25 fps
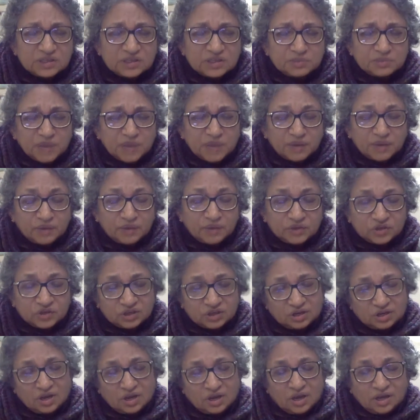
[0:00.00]
by which
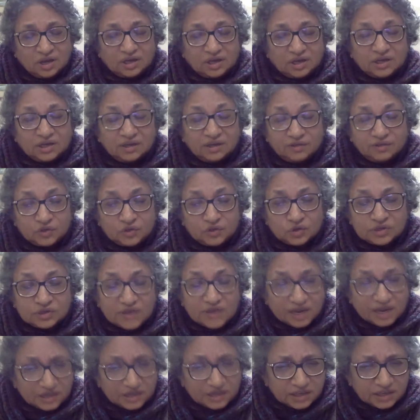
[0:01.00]
individuals
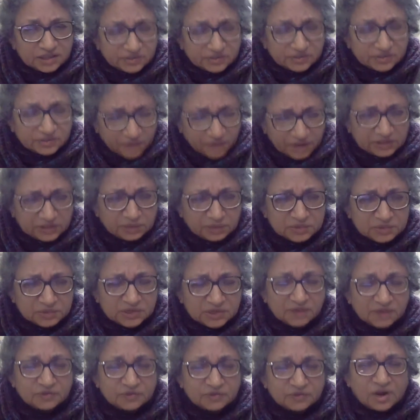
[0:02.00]
identify
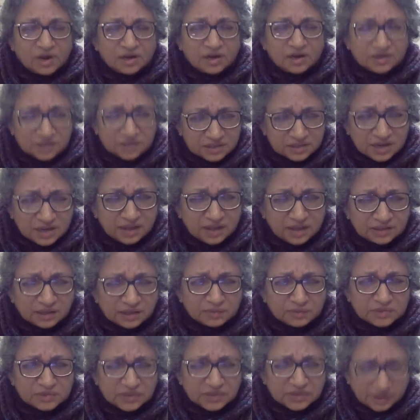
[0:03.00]
themselves or understand
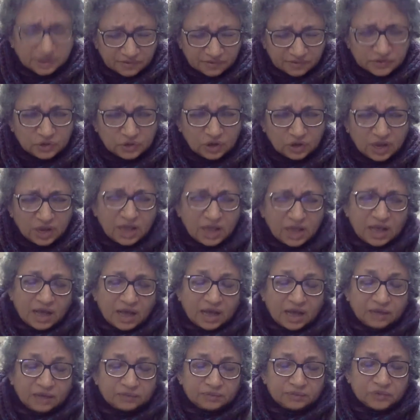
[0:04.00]
themselves. So
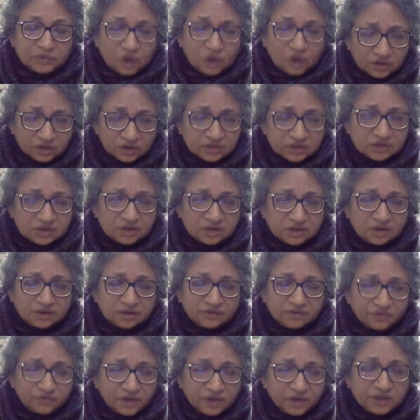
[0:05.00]
I'm not
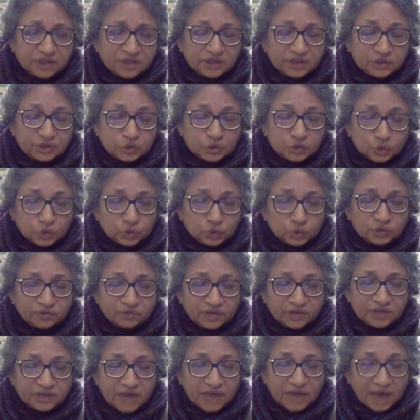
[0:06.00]
referring to the
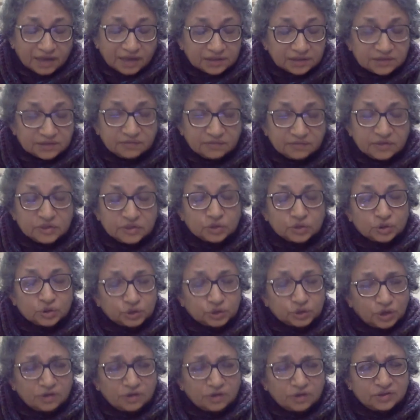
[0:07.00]
very activist
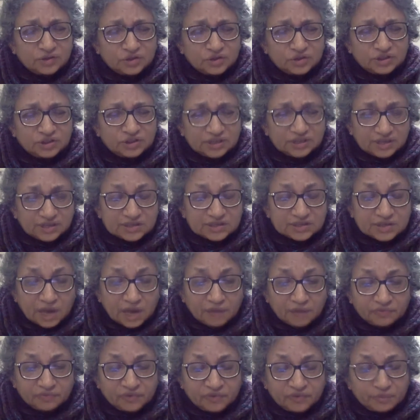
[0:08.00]
sociology that has
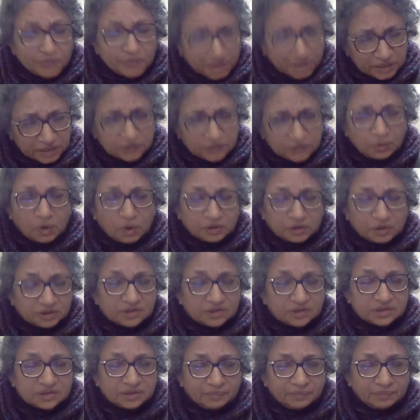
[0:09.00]
come from many
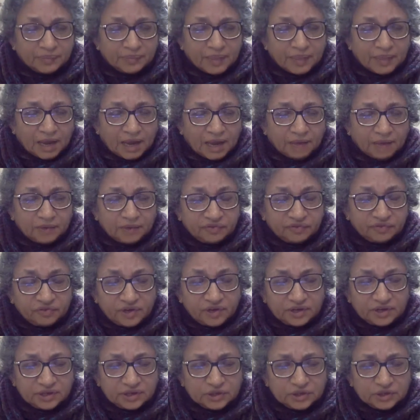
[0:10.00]
quarters. I'm
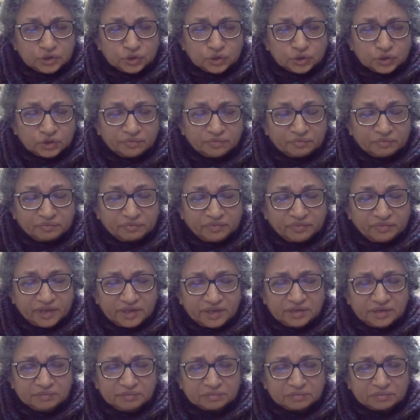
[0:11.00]
referring to the
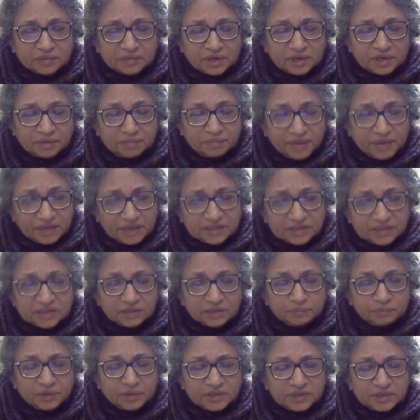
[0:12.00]
very
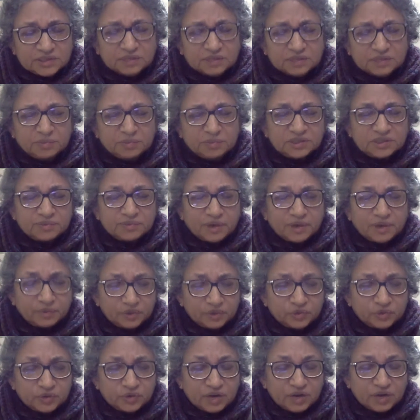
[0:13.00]
basic principles by
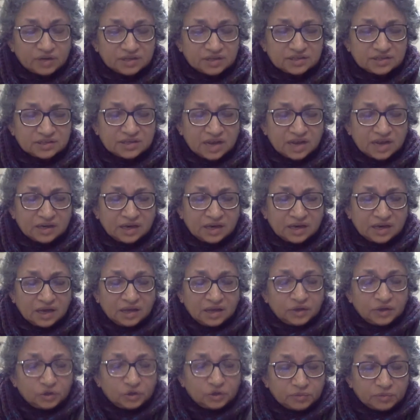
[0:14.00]
which we understand
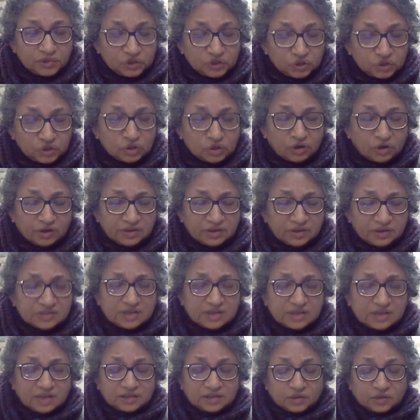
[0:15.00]
human choice
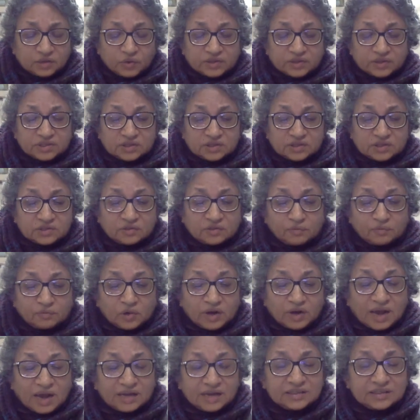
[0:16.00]
and the questions of
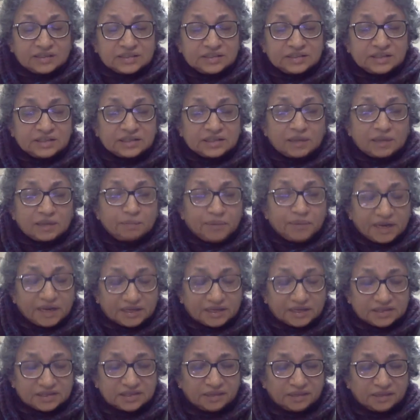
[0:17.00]
morality that are
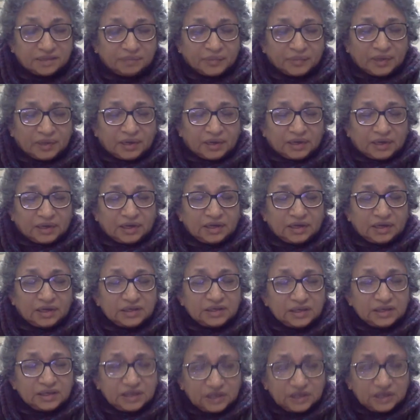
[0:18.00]
placed in
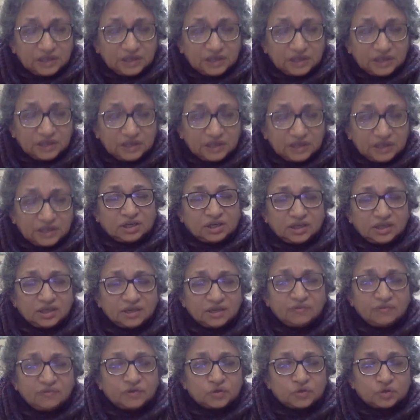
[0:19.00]
each
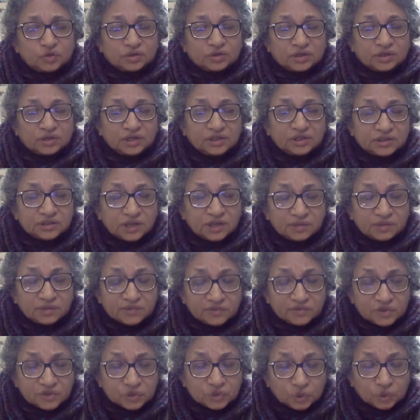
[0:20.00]
individual in terms of
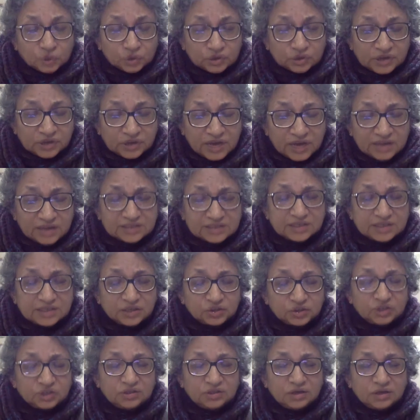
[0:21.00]
the
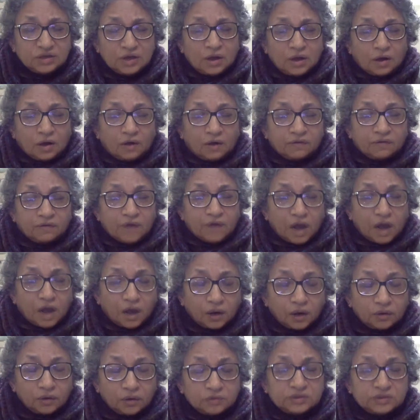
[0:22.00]
socialization of
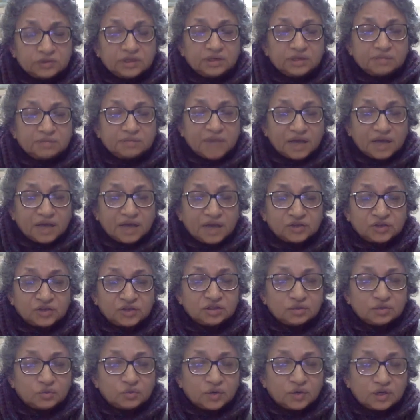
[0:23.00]
how they imagine the
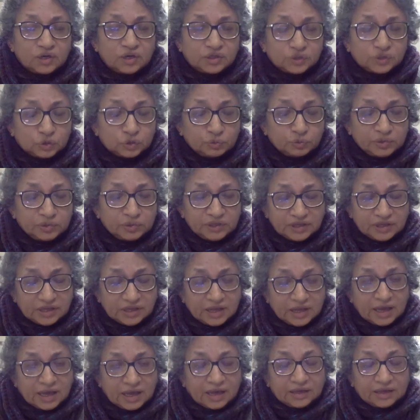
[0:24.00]
world to be
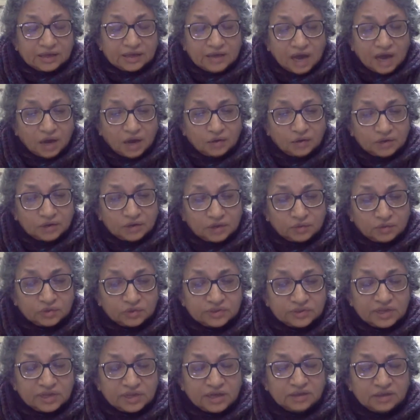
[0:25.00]
and how they would
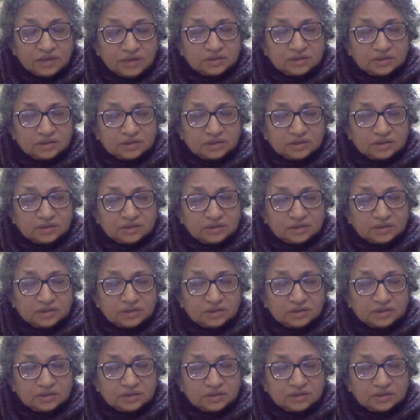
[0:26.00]
then